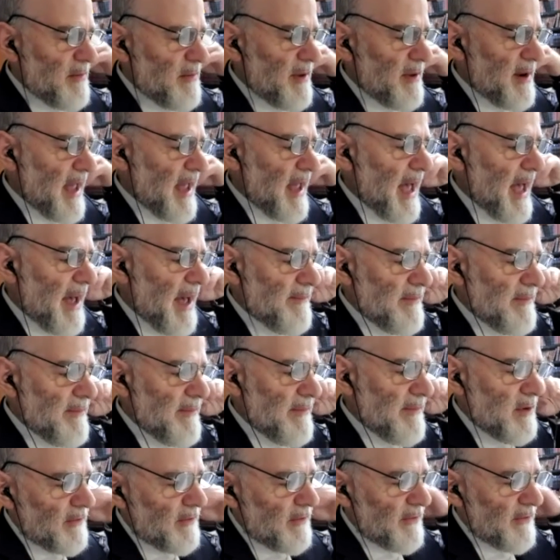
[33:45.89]
happened. It
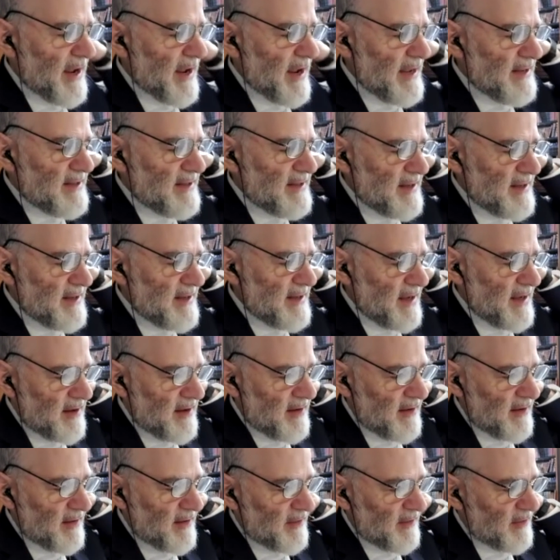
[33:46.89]
worked for 8
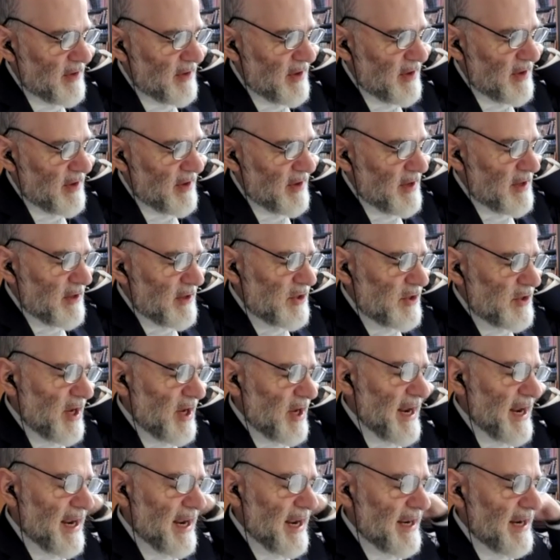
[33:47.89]
days. The
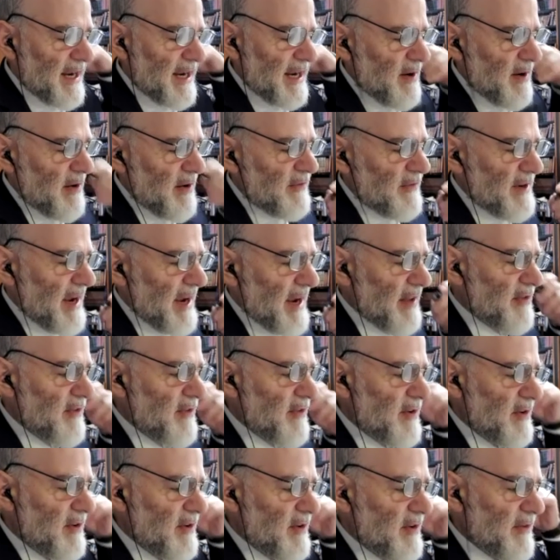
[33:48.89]
Shana Acheres, next
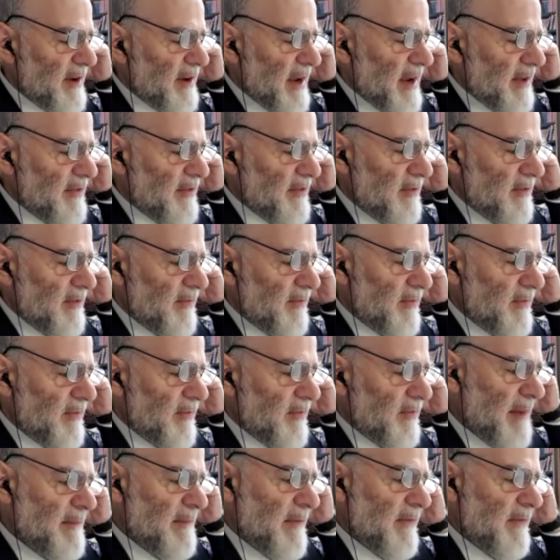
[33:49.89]
year, the next
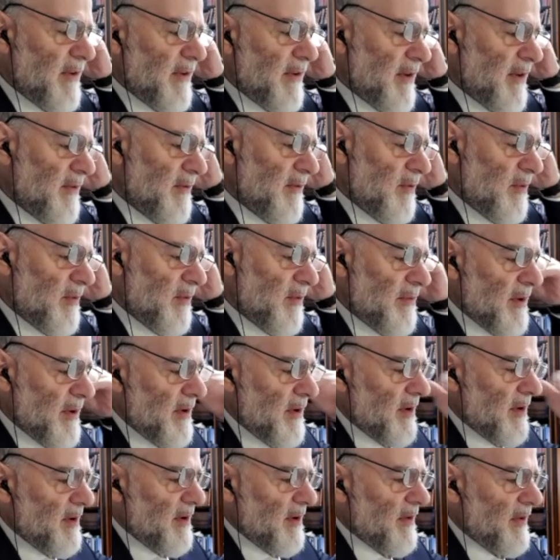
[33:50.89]
time of
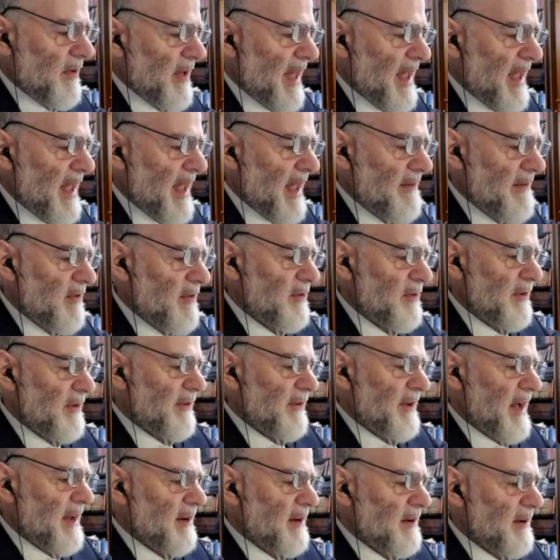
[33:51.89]
anniversary of
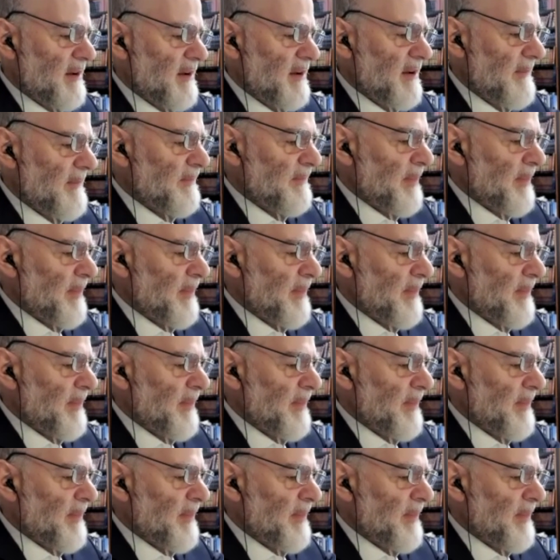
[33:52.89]
Hanukkah, out